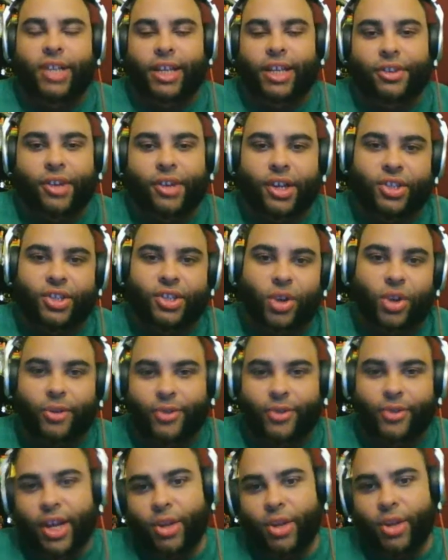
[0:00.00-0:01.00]
take the dust
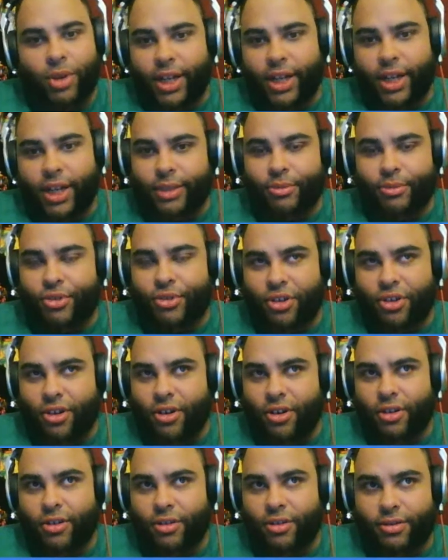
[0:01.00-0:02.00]
off the other one, because I'm
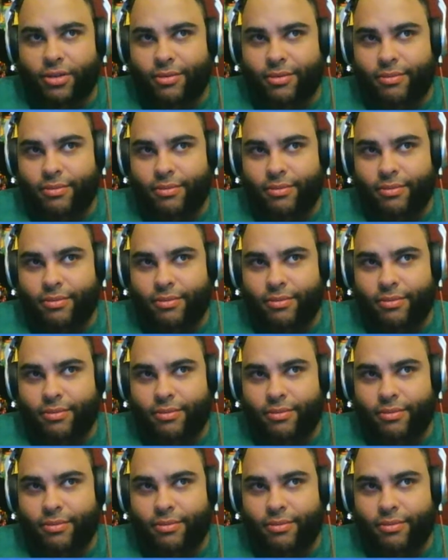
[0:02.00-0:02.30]
sure